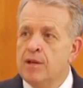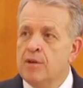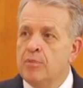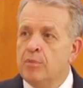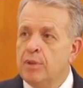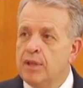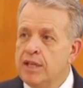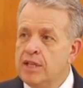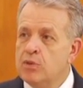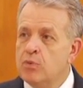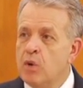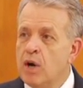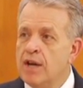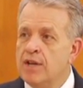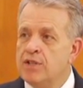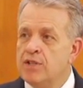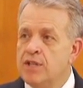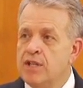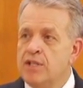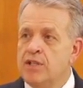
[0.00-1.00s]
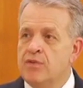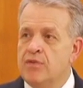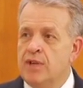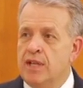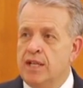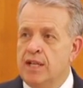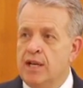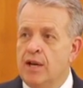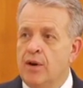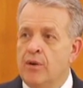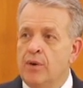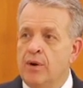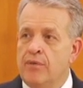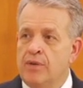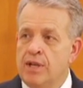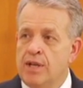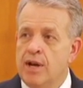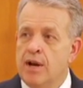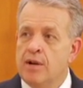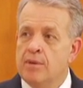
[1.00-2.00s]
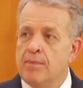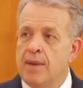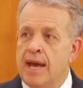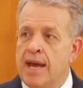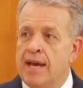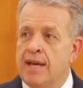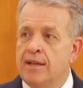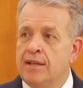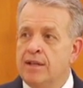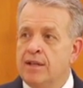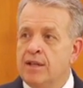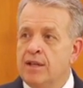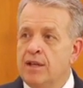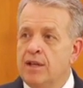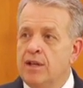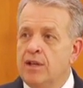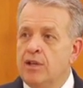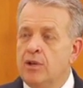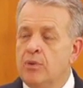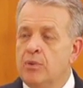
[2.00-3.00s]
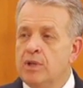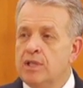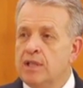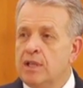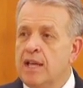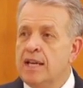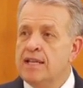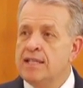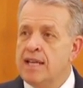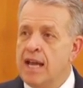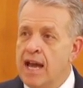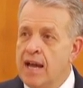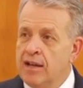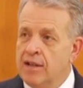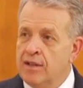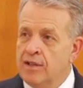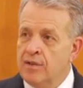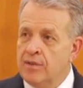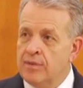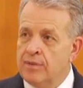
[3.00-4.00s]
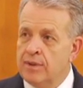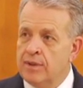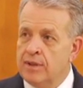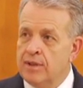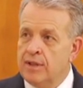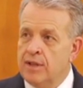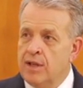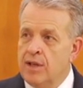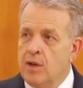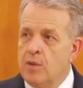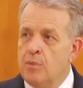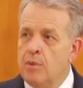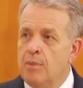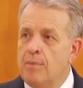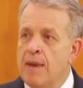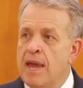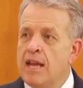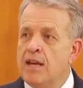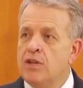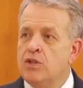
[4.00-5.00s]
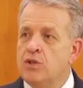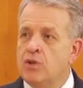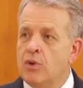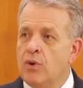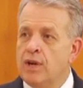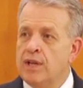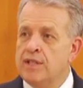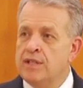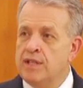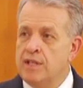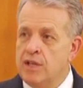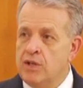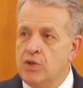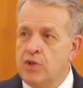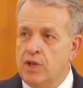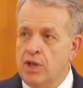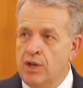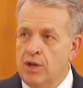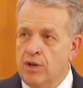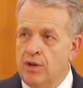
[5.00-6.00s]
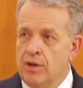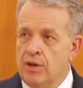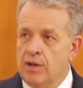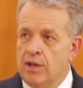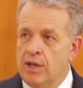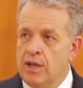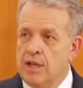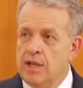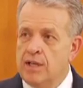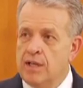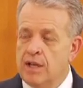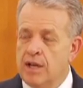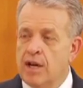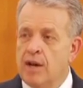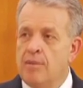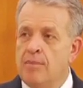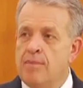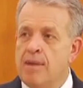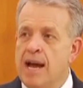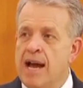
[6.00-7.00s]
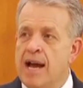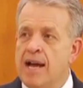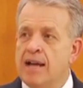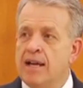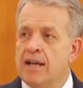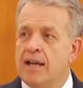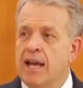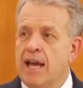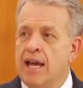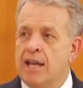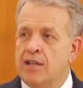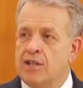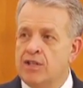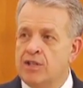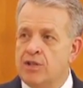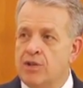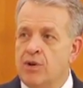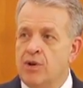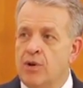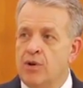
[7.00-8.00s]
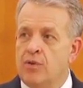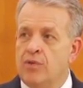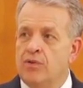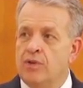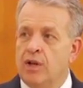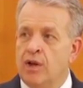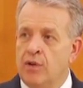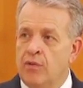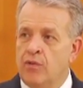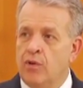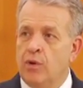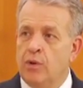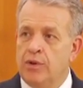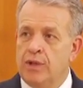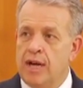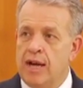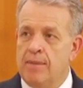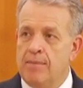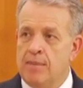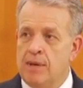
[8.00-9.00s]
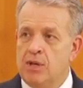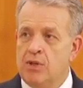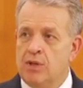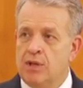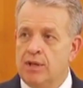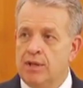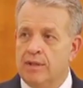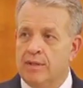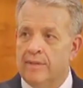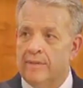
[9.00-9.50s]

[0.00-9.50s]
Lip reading: Please watch this video of a young man who was less active, but made a choice this year to come back and serve a full-time mission.